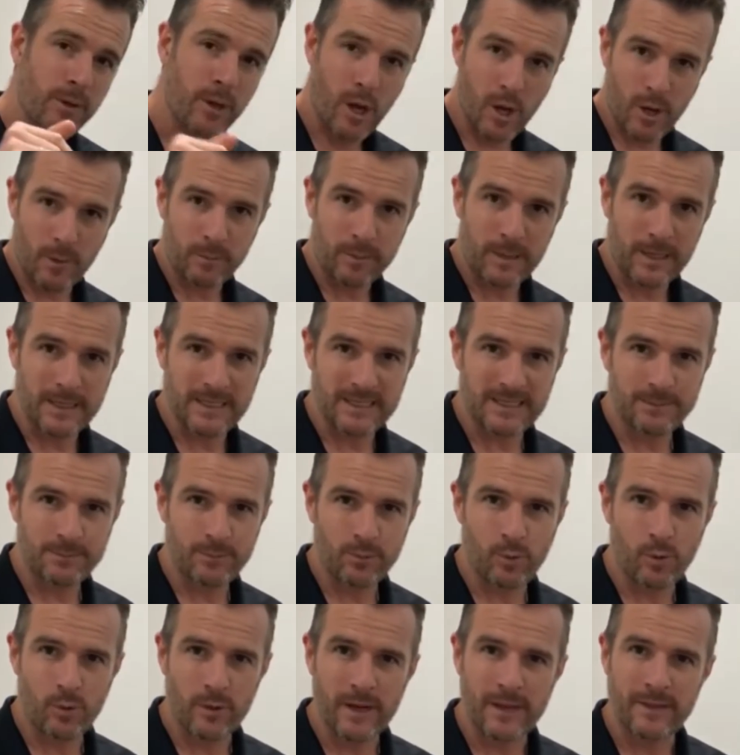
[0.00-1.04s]
go and play a
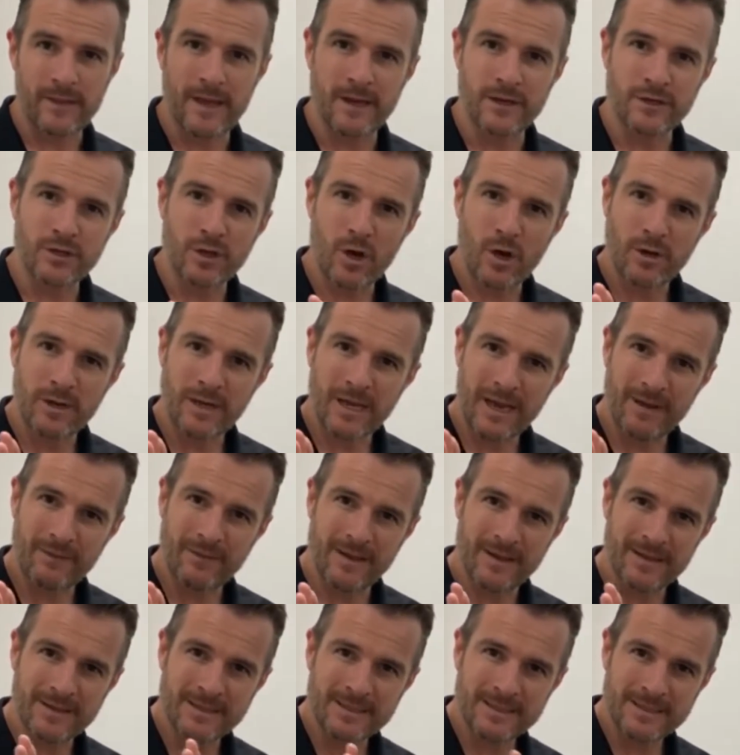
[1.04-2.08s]
sport, they don't have
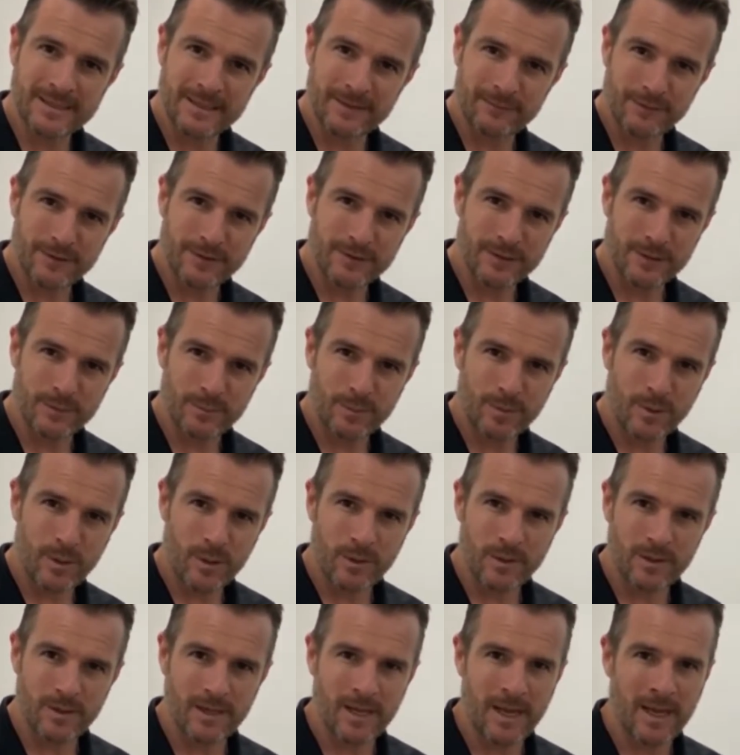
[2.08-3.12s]
that stiffness
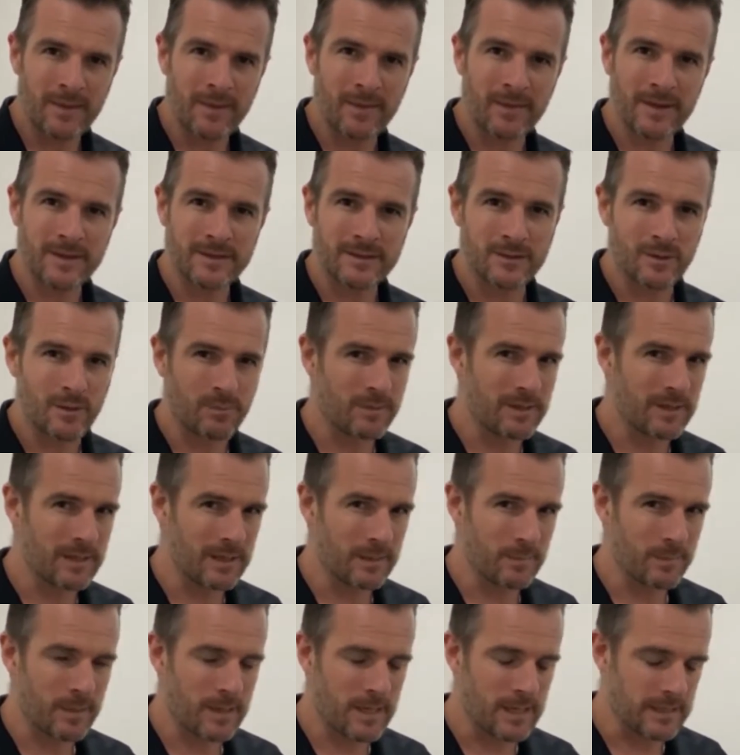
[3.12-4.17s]
component, and then they stop
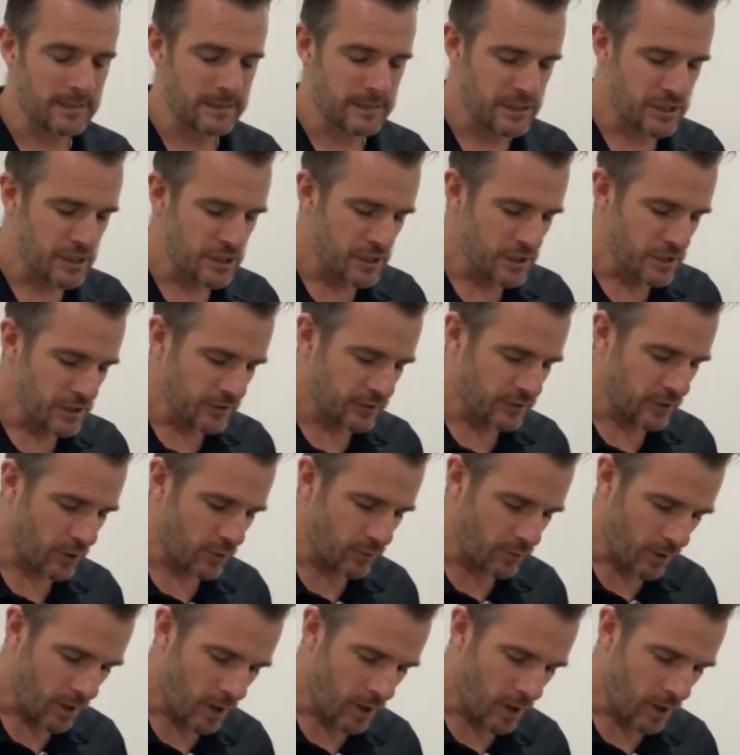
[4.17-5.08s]
getting pain. So